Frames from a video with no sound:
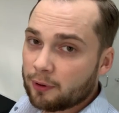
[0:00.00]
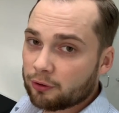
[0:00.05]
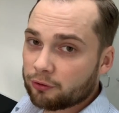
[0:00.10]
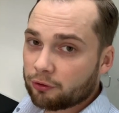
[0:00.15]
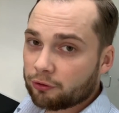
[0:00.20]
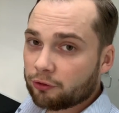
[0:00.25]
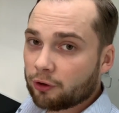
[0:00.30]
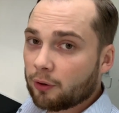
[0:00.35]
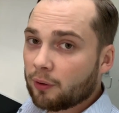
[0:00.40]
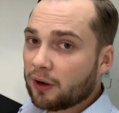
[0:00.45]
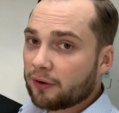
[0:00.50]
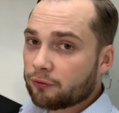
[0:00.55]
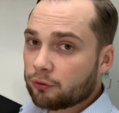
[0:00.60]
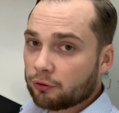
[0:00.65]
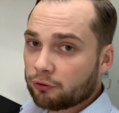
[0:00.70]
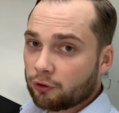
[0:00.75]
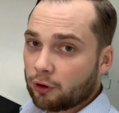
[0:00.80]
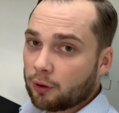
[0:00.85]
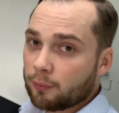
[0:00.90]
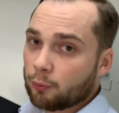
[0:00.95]
minutes or so after
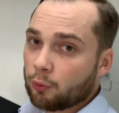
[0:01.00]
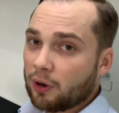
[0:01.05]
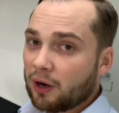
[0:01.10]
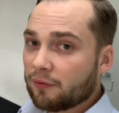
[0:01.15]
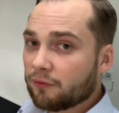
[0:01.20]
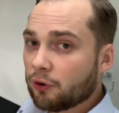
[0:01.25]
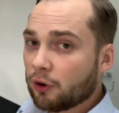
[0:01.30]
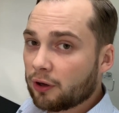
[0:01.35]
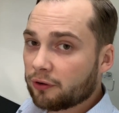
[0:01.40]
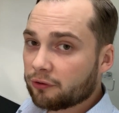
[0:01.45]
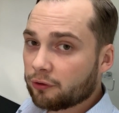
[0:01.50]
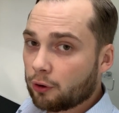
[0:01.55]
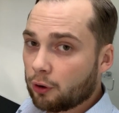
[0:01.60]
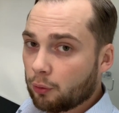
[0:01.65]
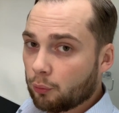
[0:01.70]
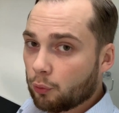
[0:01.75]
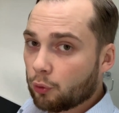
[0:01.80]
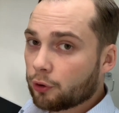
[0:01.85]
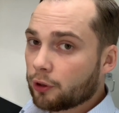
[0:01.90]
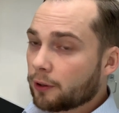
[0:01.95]
it's on, we'll have nice and
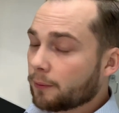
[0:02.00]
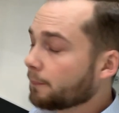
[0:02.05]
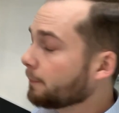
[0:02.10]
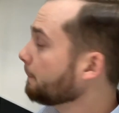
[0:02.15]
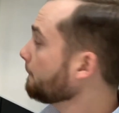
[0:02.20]
hot water.